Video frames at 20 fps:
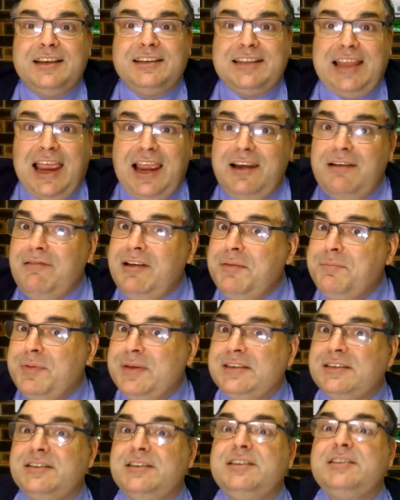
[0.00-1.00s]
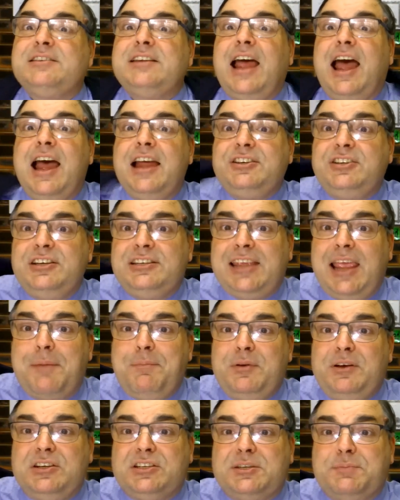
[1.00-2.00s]
tailoring business, Archie's
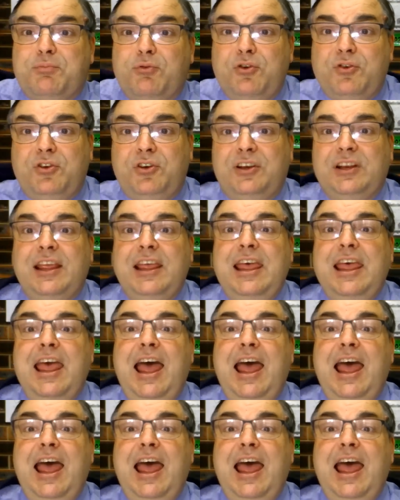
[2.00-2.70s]
happy to spruik it.